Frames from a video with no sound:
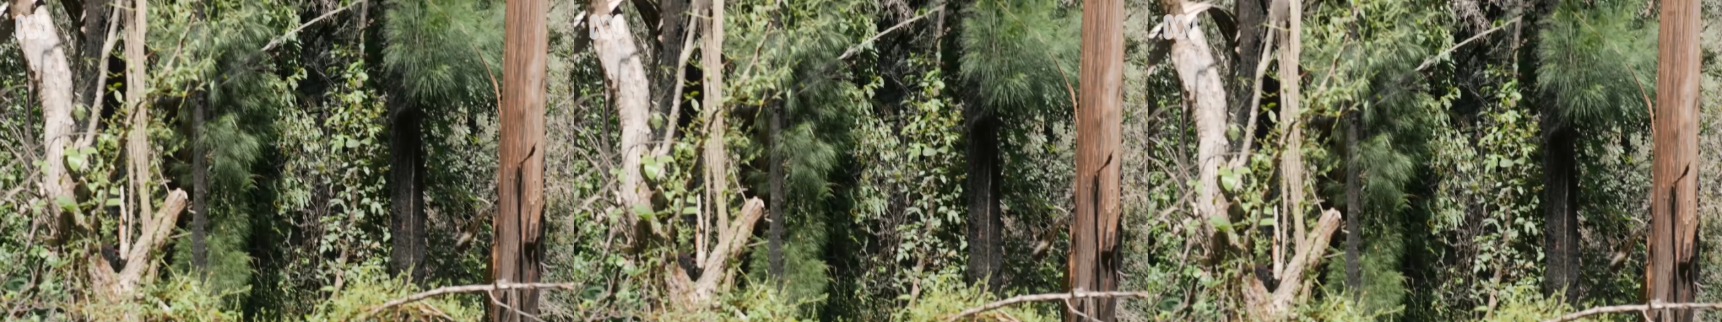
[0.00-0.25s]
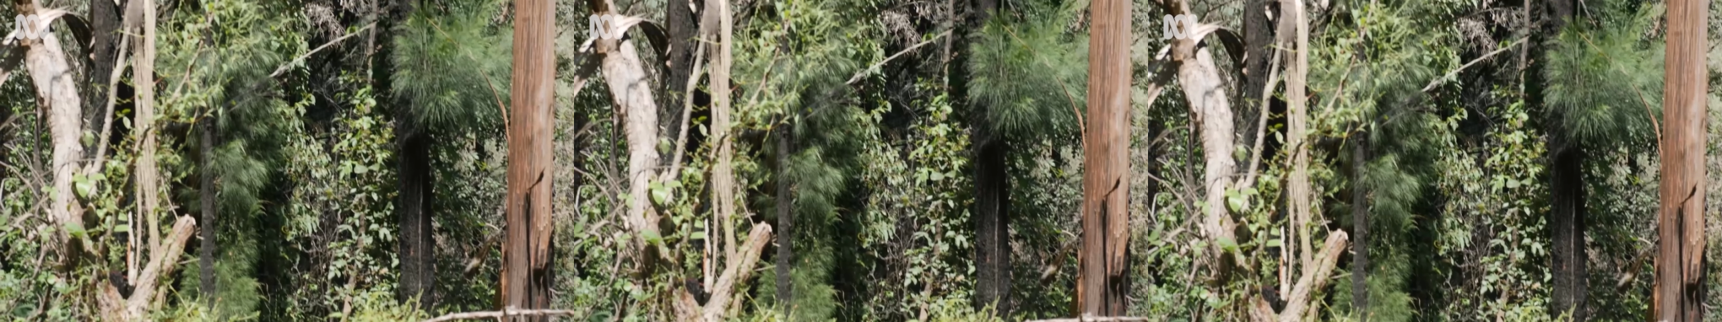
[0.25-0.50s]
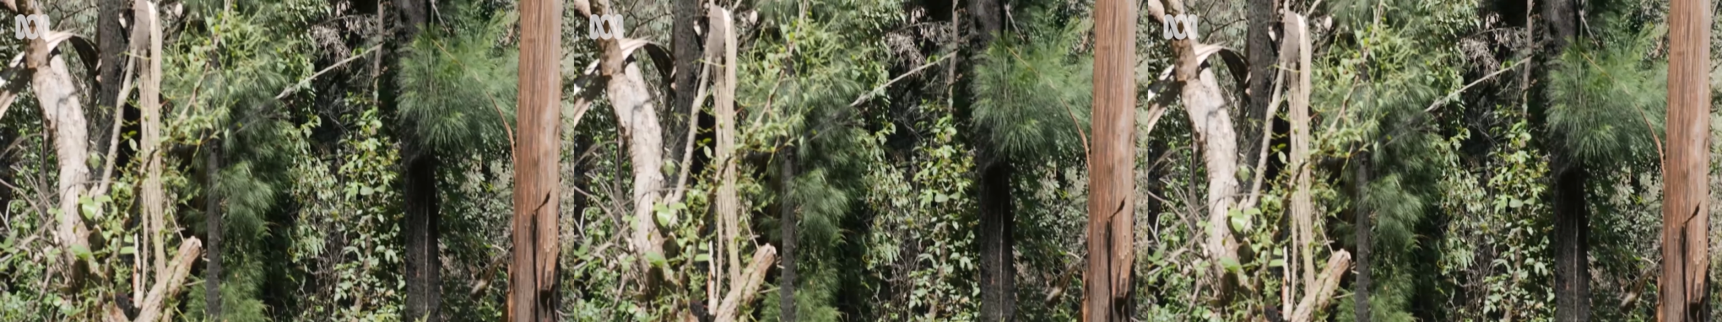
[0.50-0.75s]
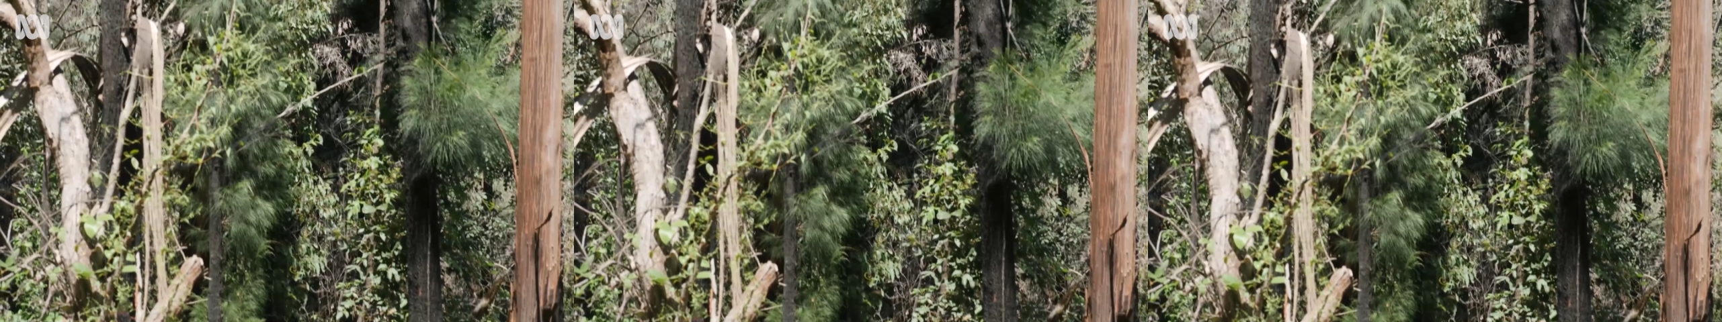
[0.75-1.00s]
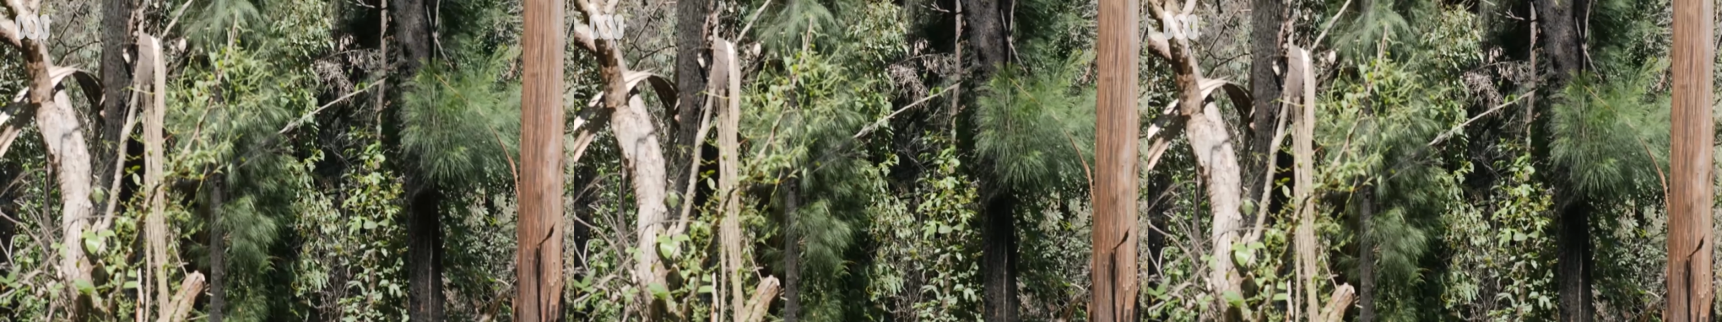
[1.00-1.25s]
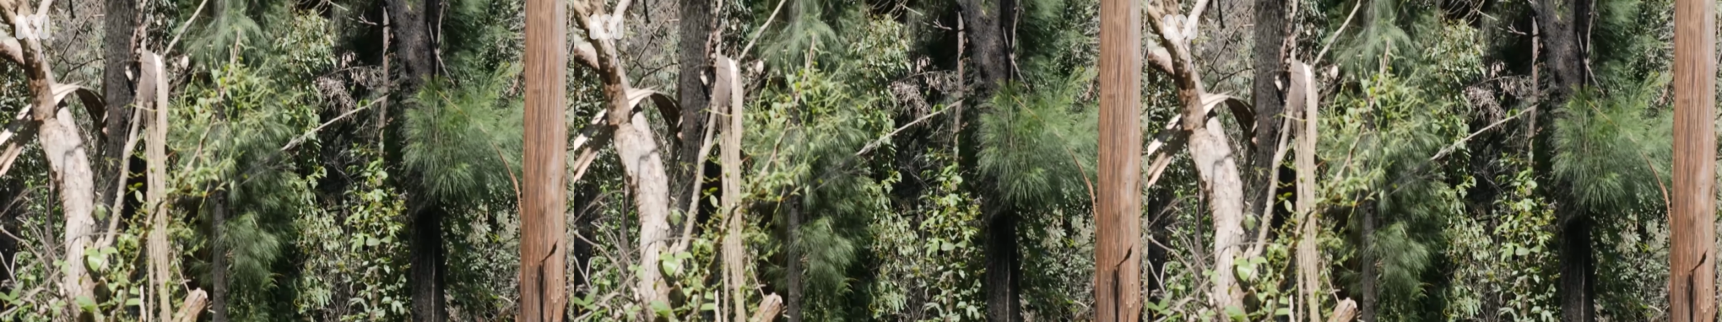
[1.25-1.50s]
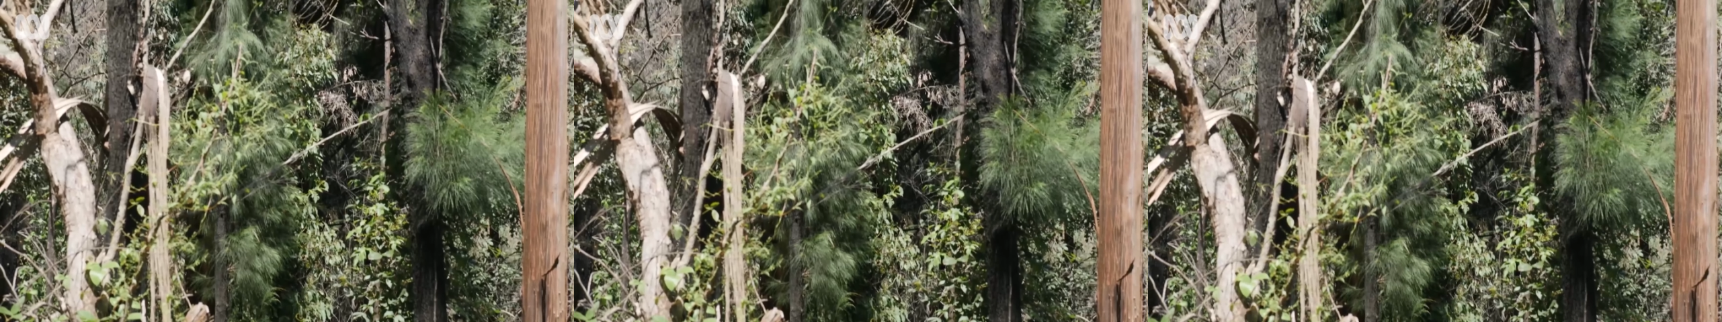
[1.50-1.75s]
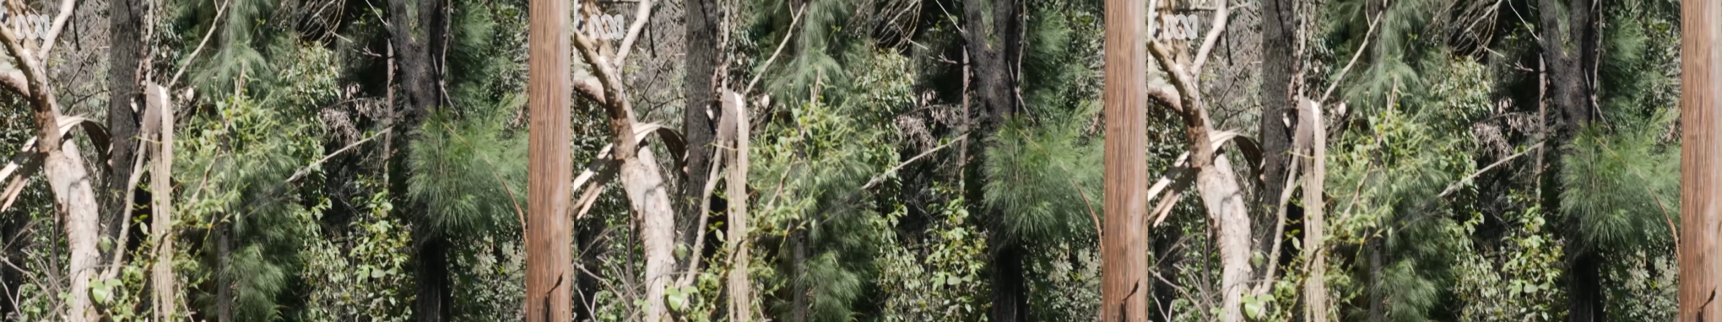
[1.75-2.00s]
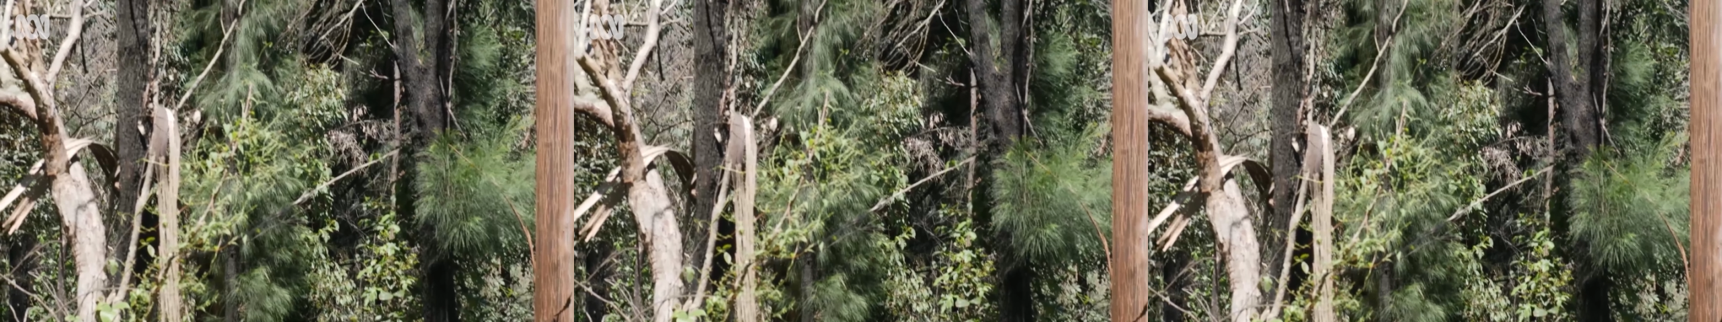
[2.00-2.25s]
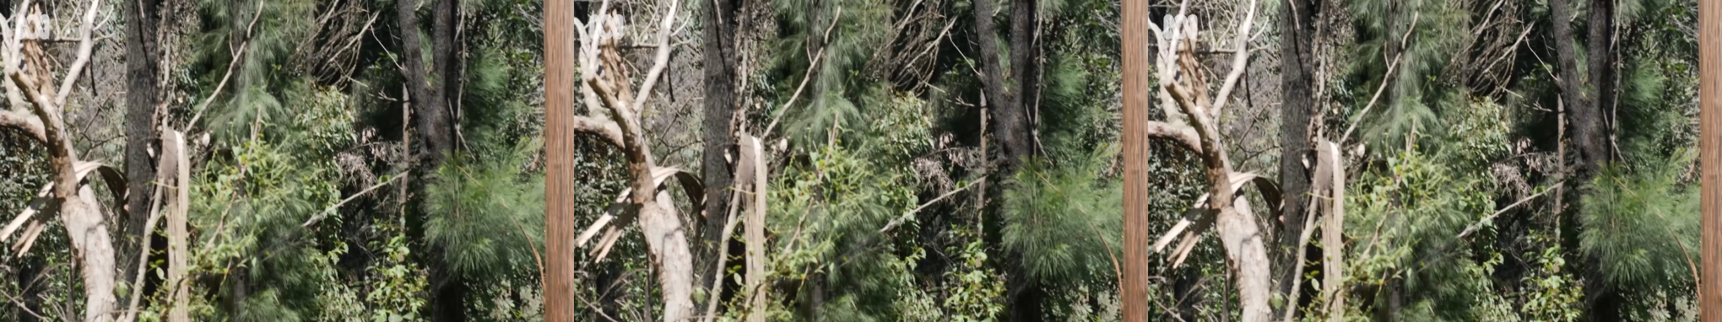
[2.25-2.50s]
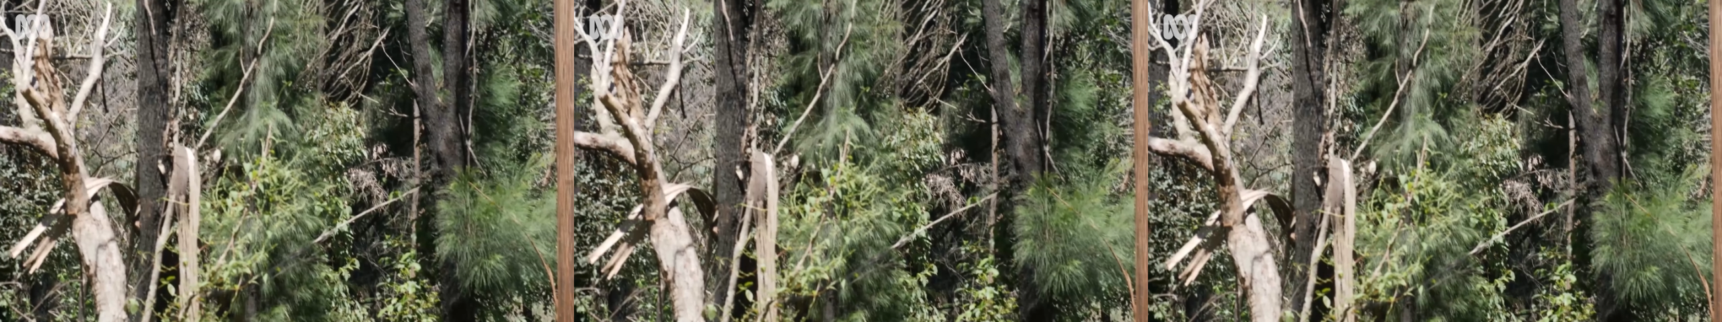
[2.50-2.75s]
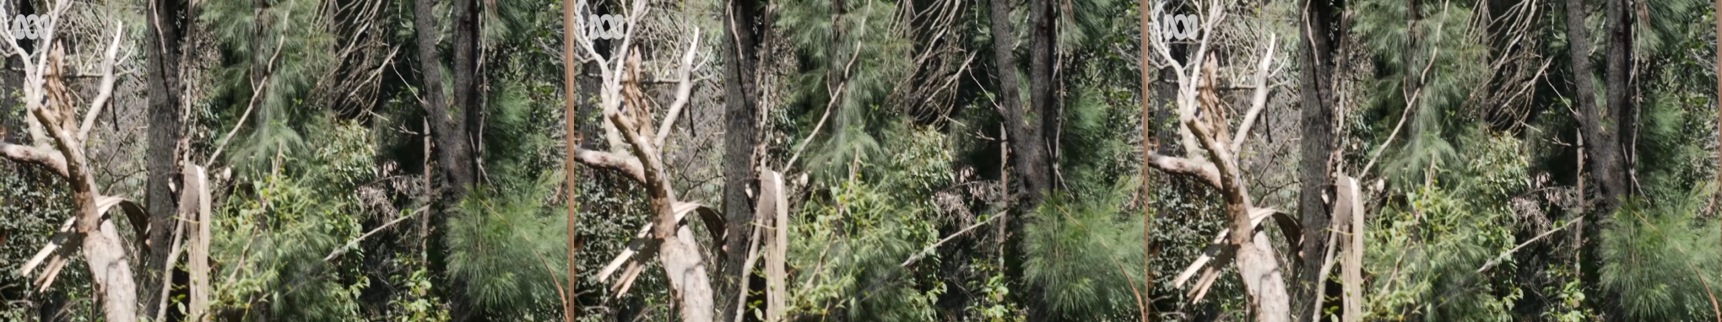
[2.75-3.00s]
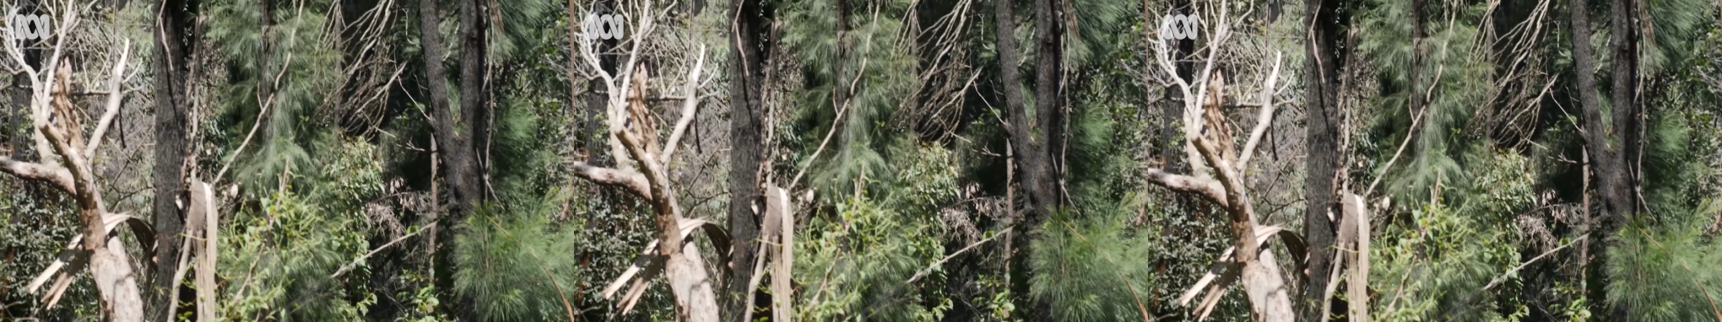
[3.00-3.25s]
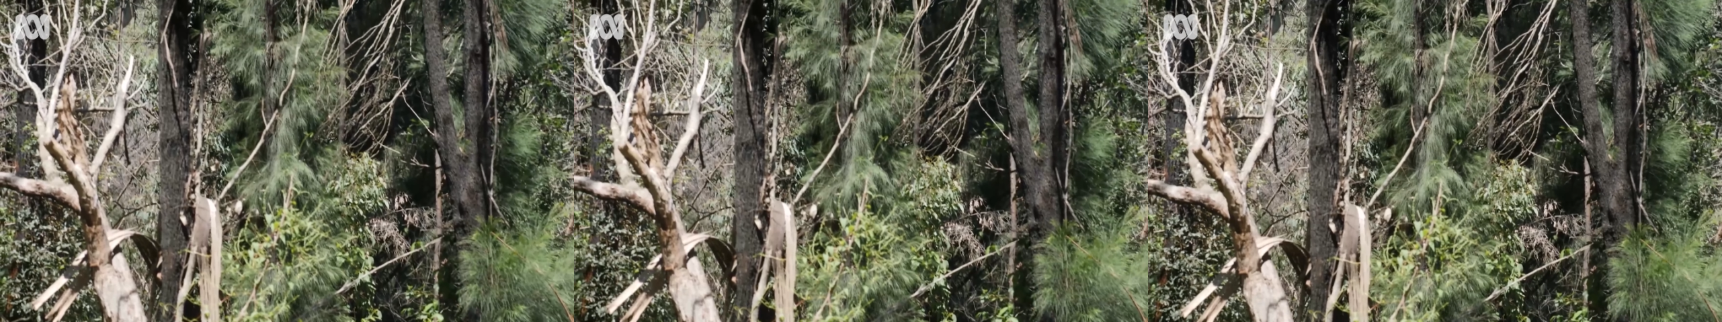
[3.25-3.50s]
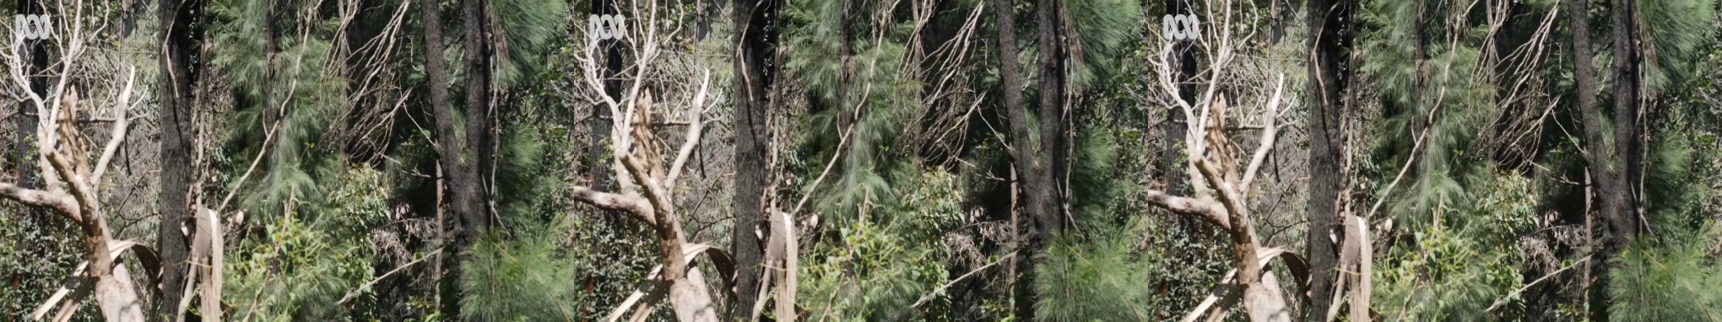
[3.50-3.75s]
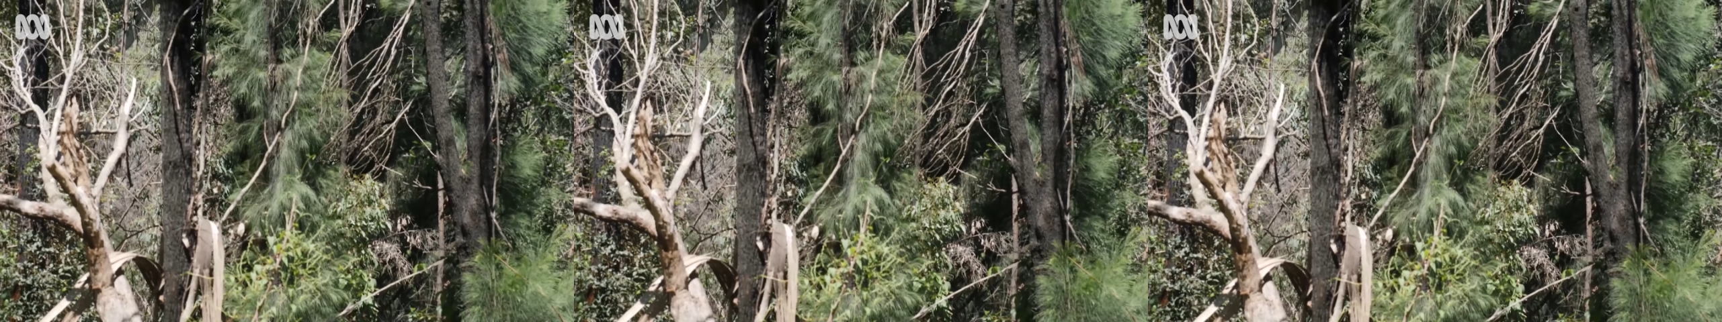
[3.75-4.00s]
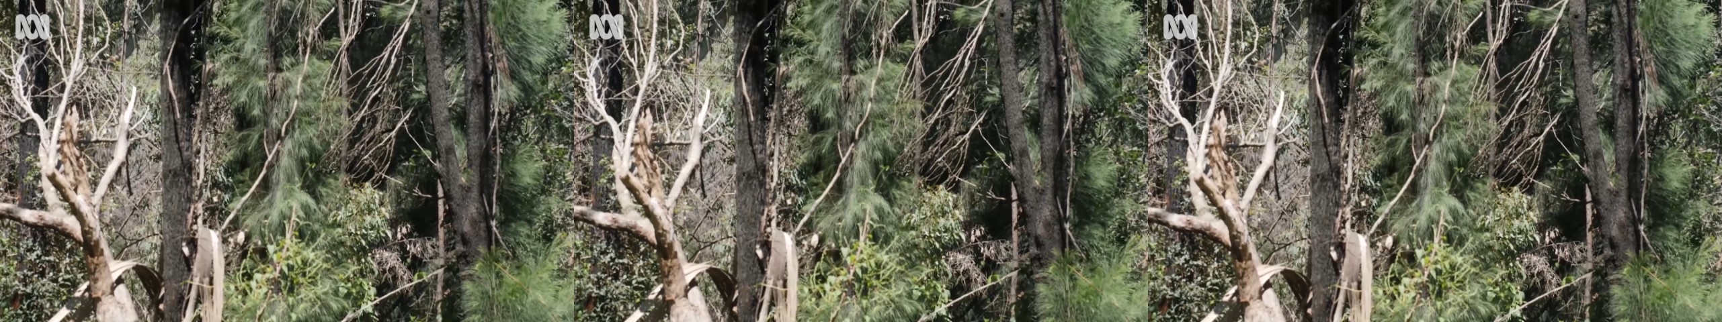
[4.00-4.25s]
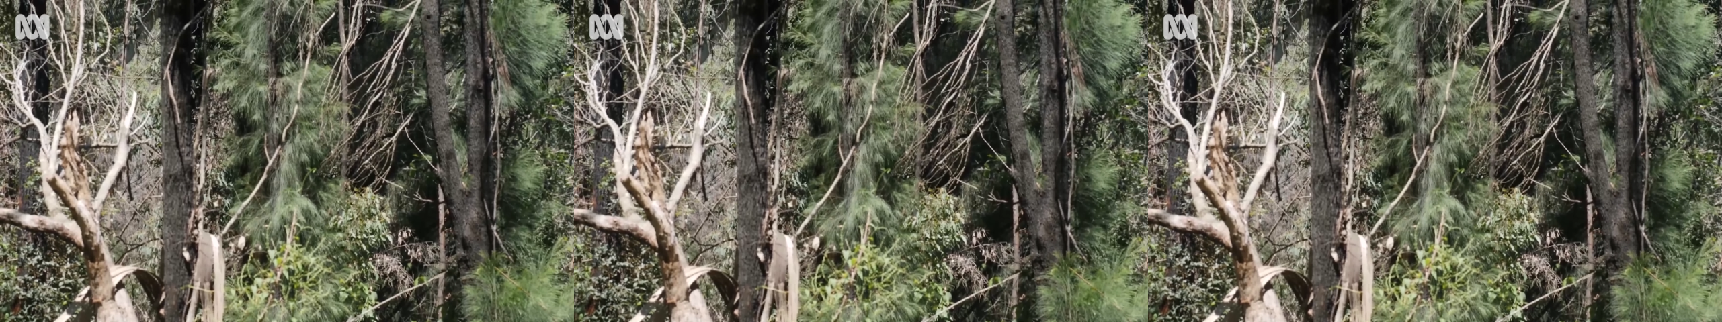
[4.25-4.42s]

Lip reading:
[unreadable: no face in view]